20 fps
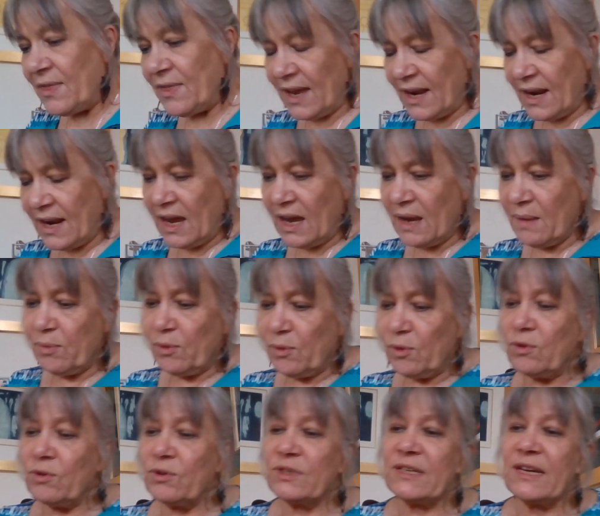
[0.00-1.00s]
Then I
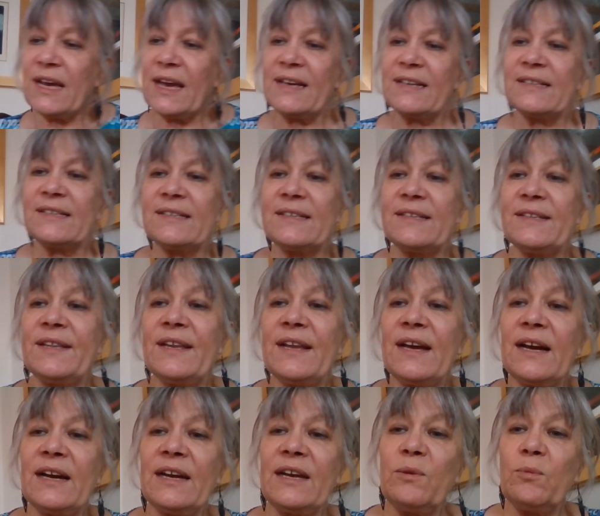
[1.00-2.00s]
bought
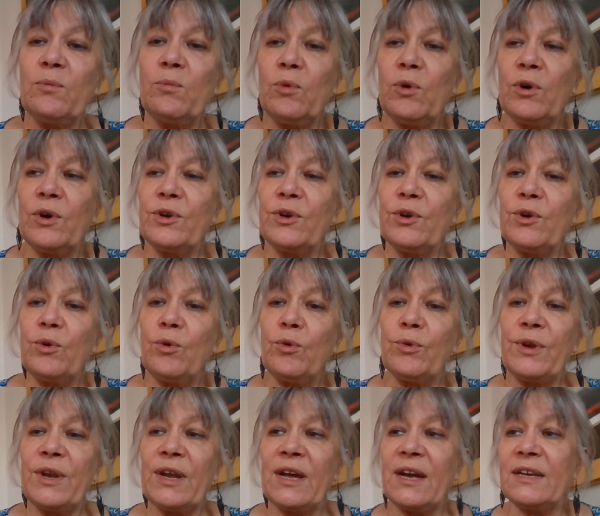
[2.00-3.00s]

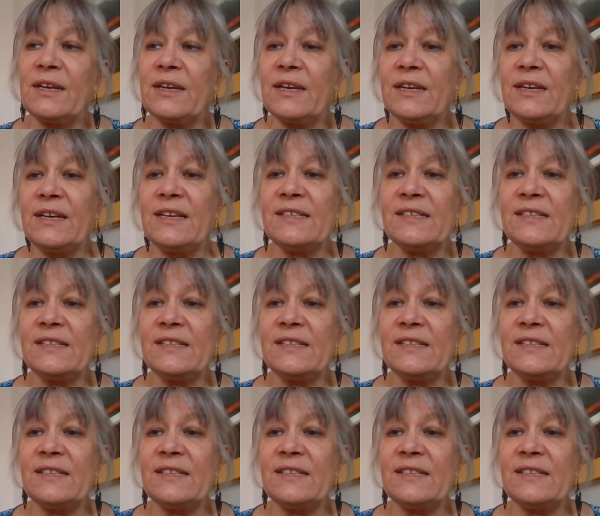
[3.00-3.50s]
S9109 and